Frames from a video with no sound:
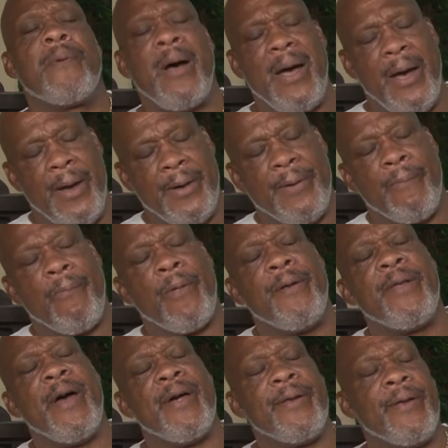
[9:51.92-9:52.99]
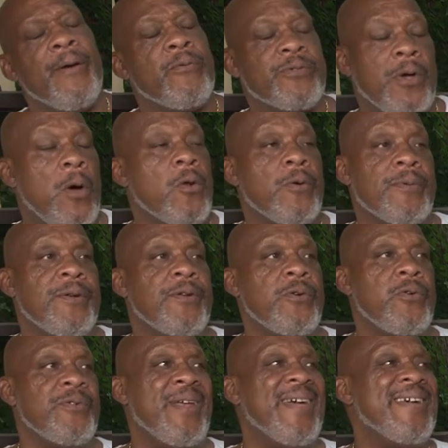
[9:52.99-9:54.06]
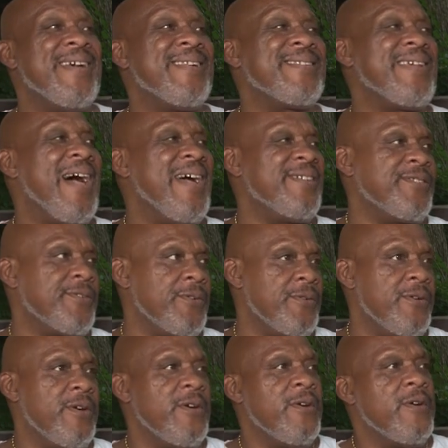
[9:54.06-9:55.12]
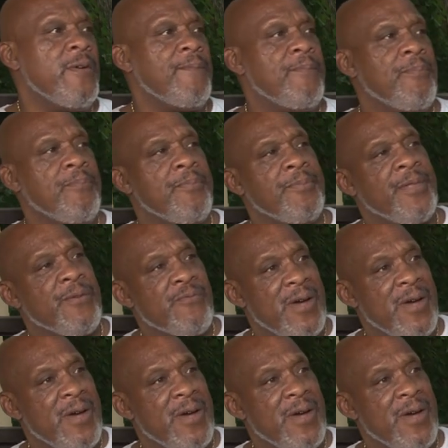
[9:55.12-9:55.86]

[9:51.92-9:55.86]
Right, that it was all over the news. They enticed her. They